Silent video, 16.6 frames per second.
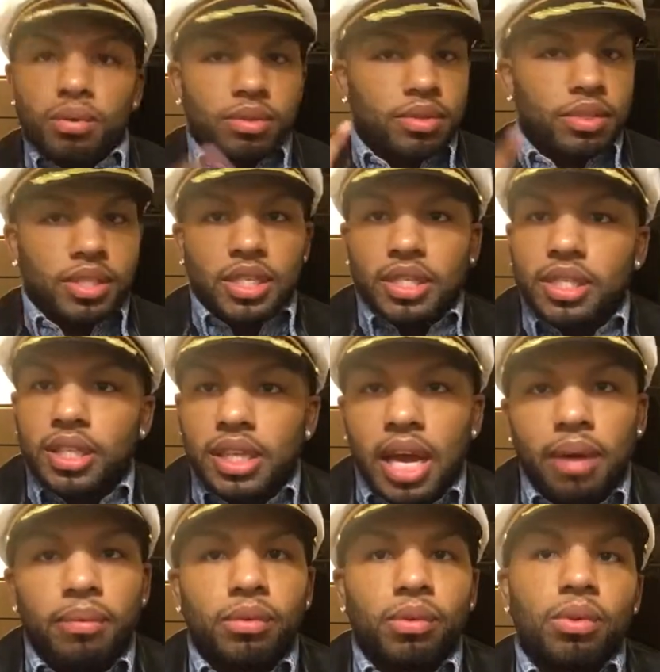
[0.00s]
6
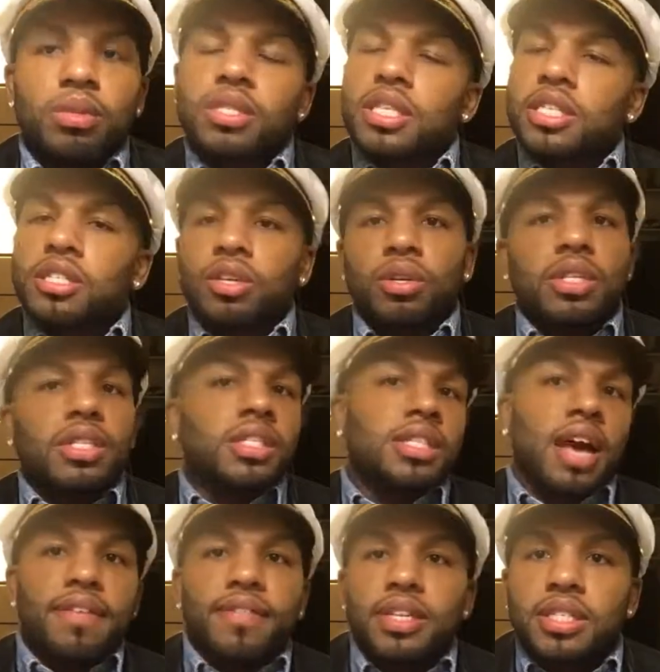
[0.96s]
o'clock went on,
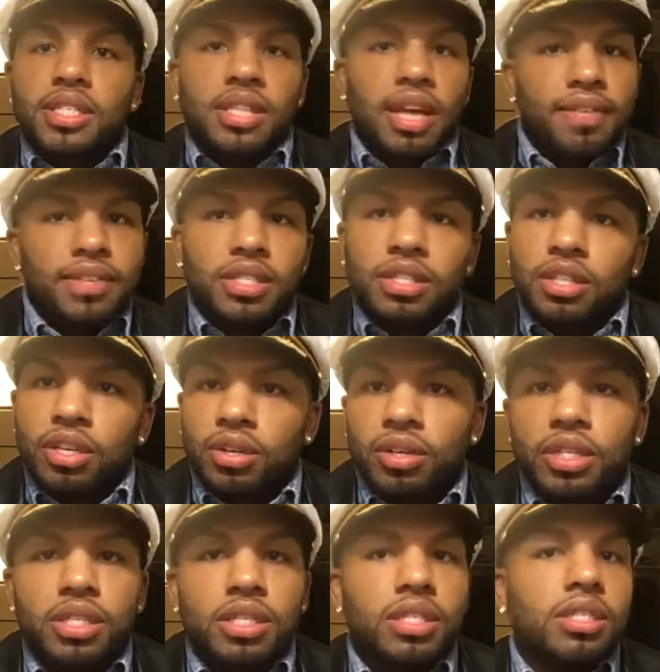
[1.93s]
6:37,
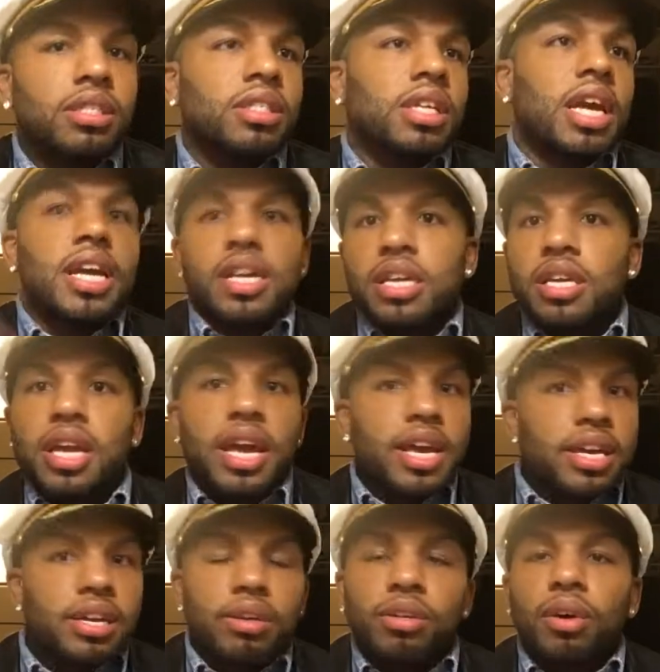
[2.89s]
7:30, 8.
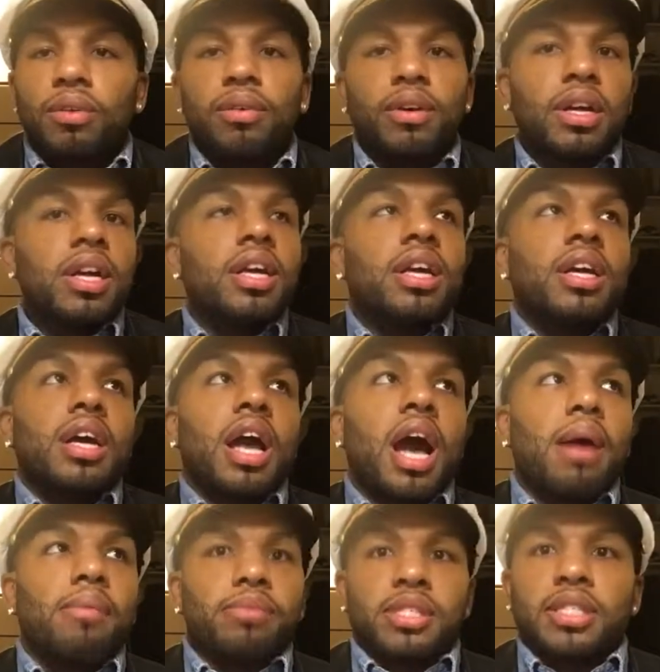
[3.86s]

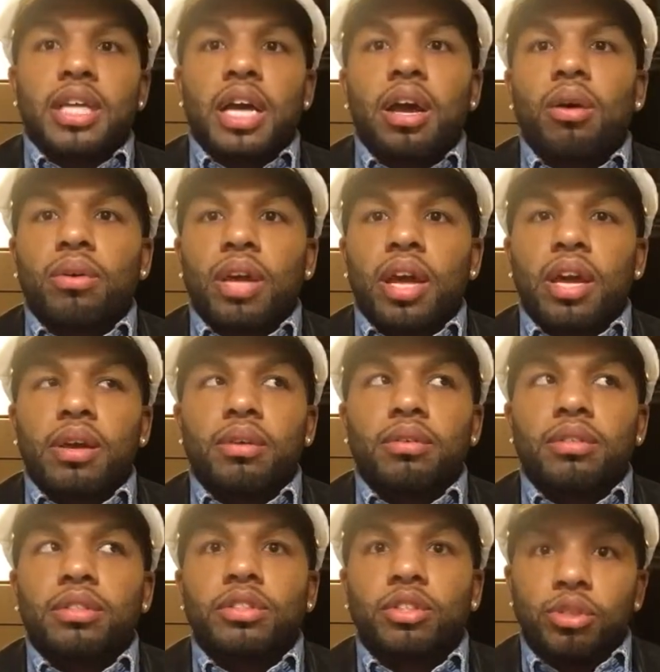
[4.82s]
I'm just like, okay,
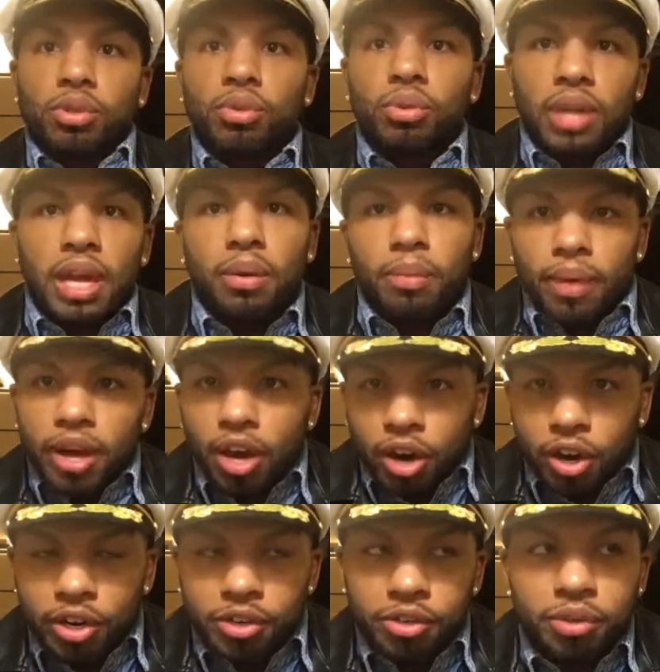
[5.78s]
like, where
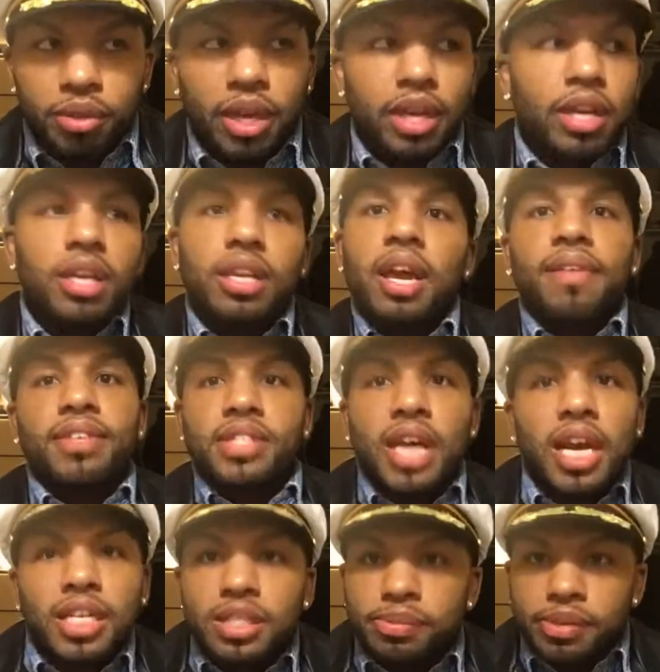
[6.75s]
are you? Like, he never
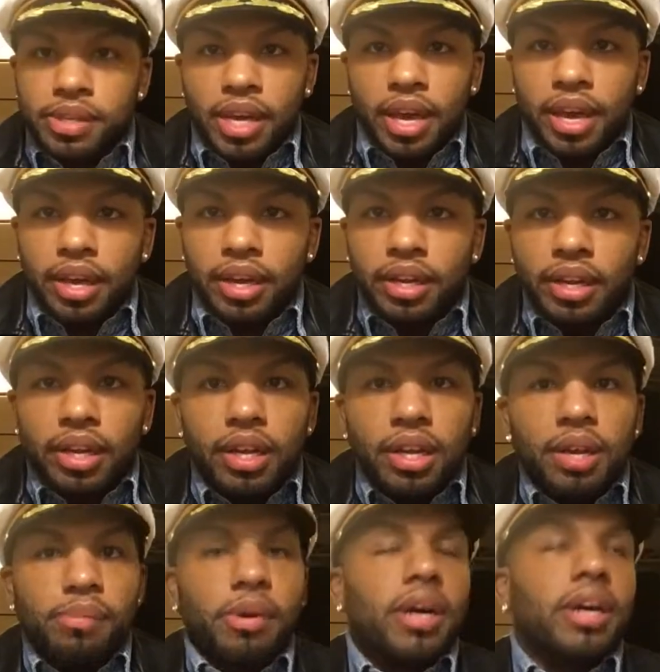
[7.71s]
texted me yet,
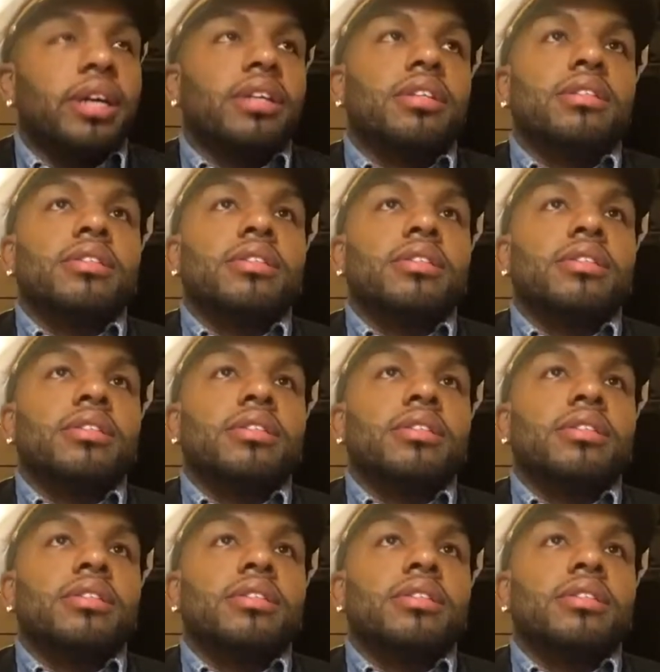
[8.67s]
but